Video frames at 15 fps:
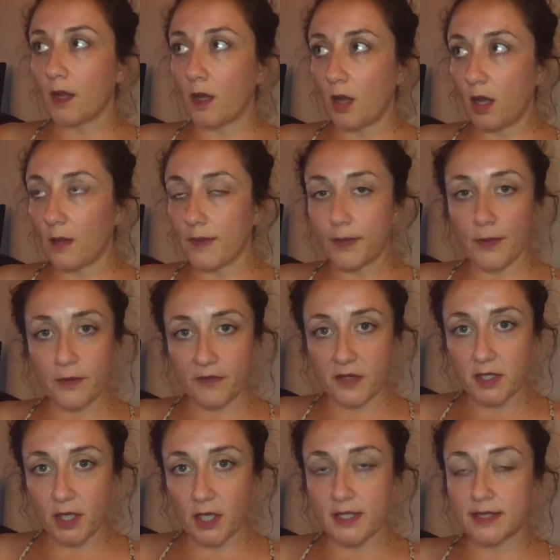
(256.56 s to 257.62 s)
I'll be
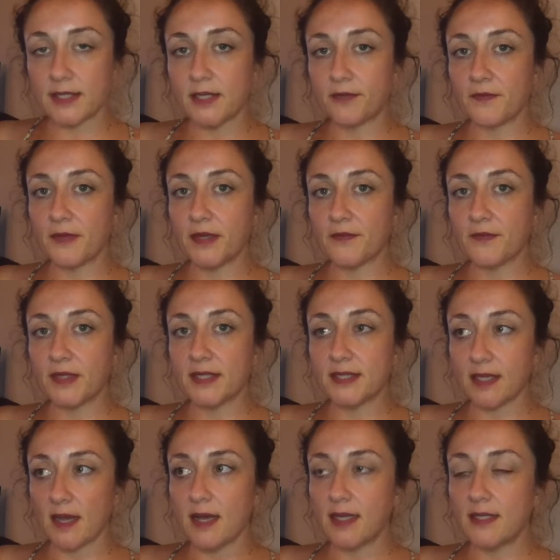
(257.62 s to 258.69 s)
perfectly honest. If if it
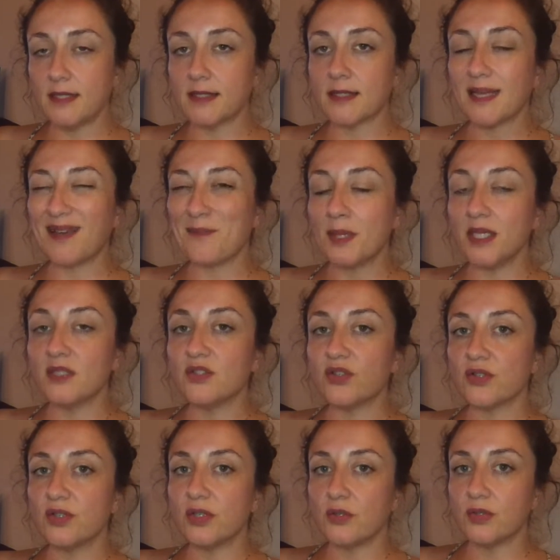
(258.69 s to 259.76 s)
does, that means you're
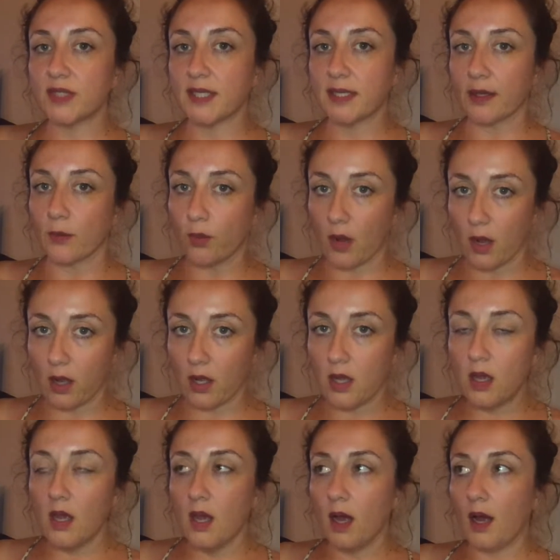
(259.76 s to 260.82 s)
using it wrong.
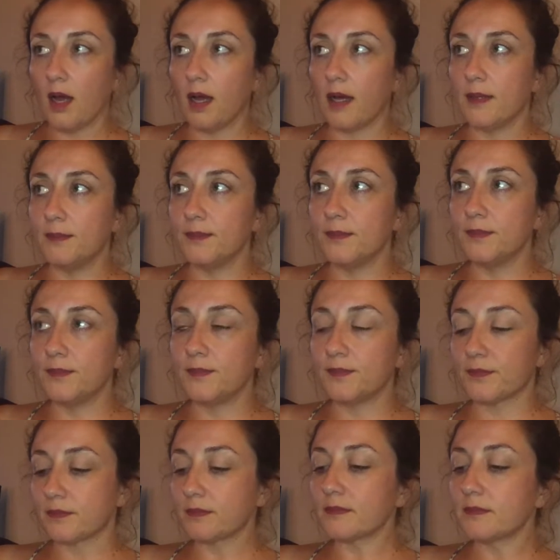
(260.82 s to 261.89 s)
Um,
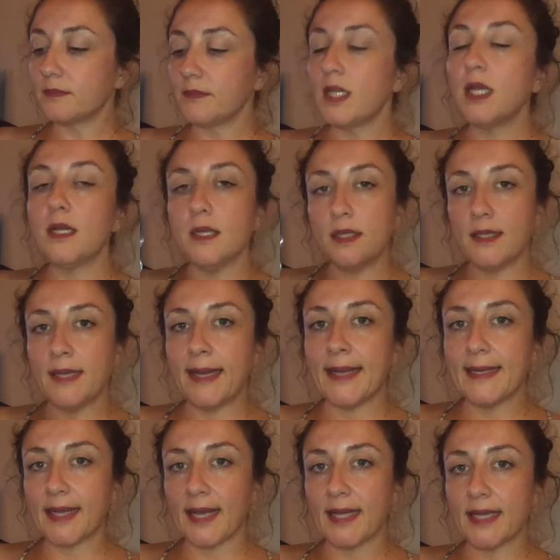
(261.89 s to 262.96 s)

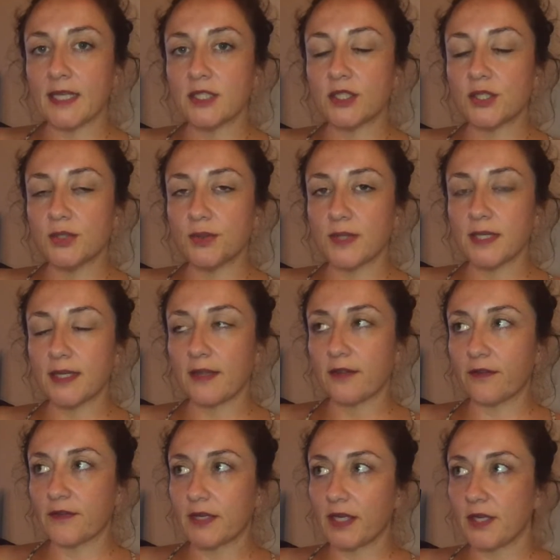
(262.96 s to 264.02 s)
and I can do another
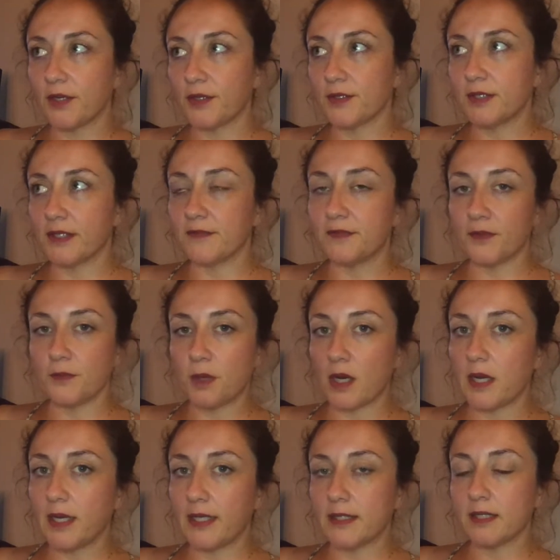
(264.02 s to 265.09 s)
video if you
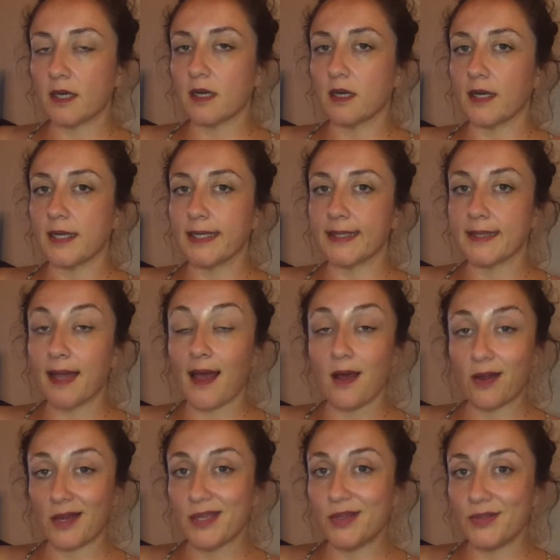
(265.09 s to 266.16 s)
want on how
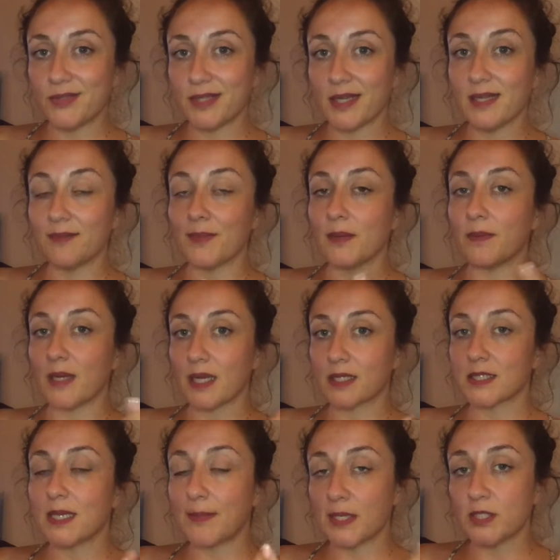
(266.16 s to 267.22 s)
to use it. Maybe next
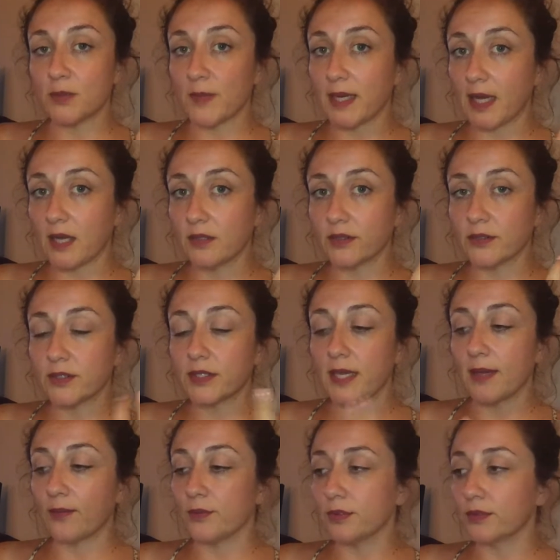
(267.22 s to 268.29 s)
time I do my nails,
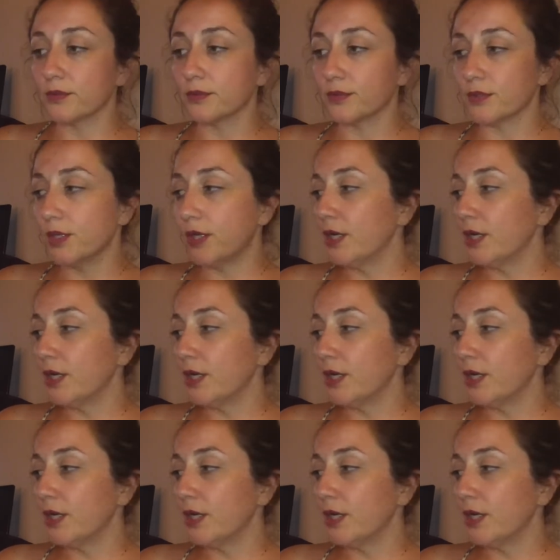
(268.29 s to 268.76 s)
I will